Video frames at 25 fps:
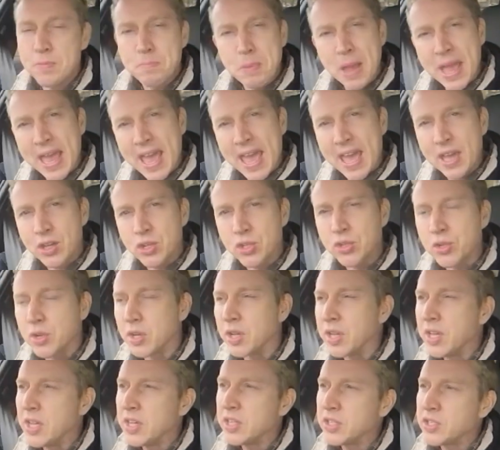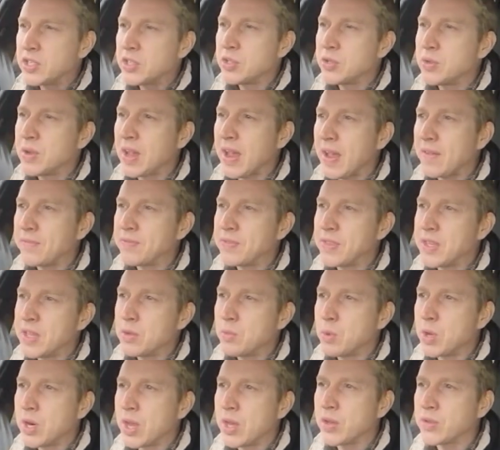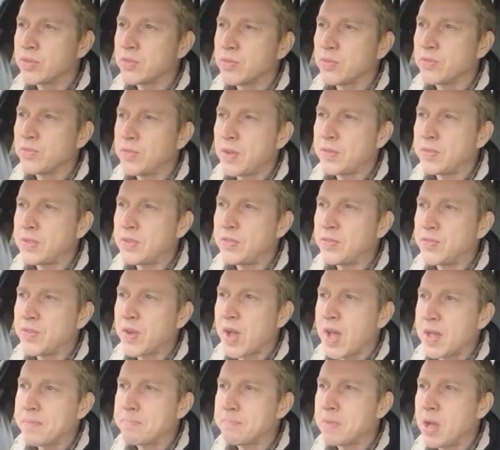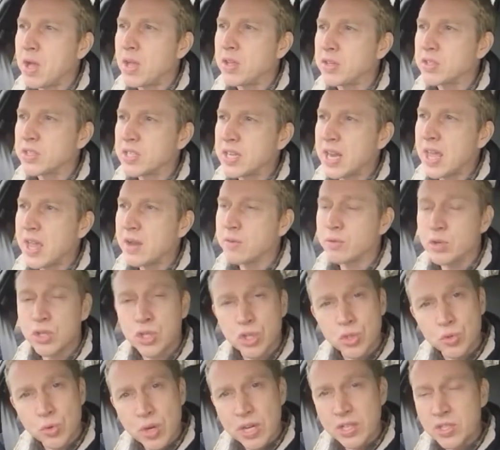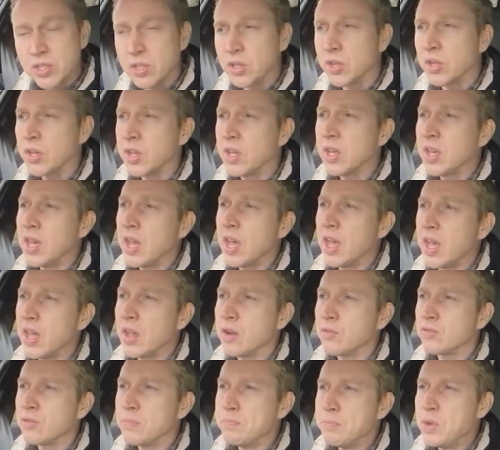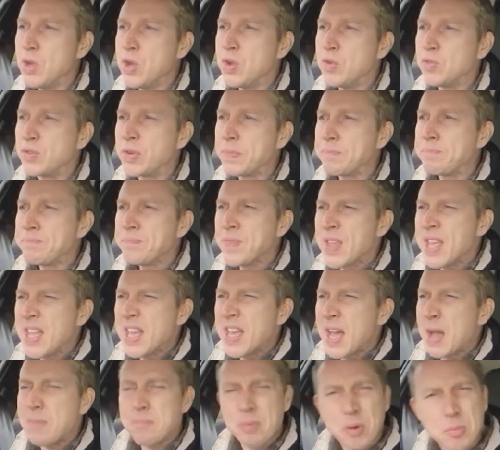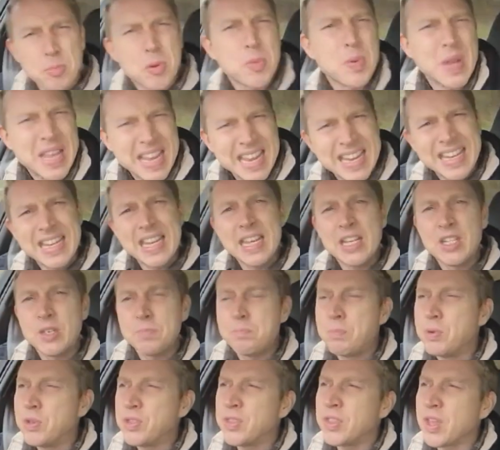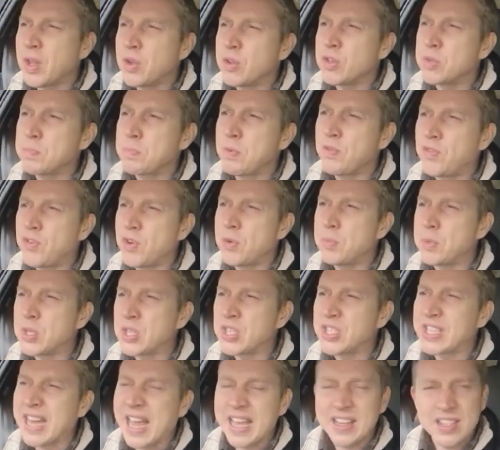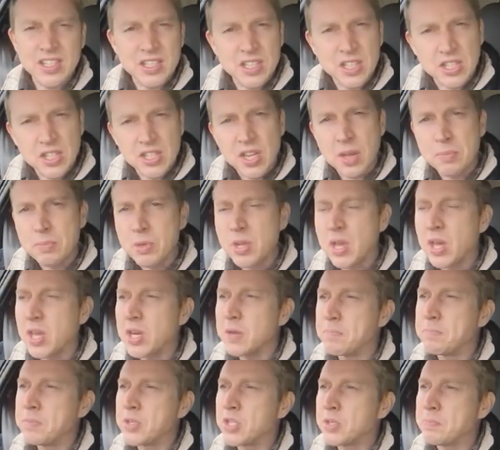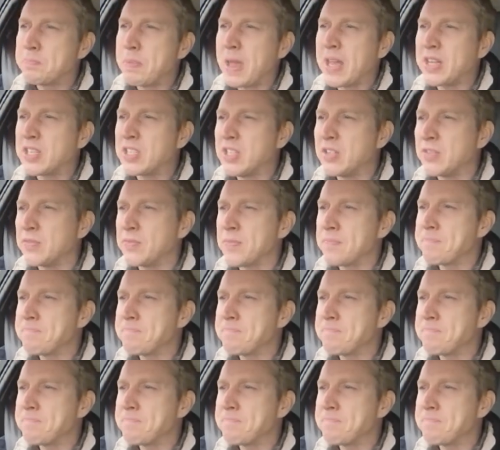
you pay extra to have the 155 miles an hour restrictor uh, removed. I probably need to put those performance stats into some kind of perspective.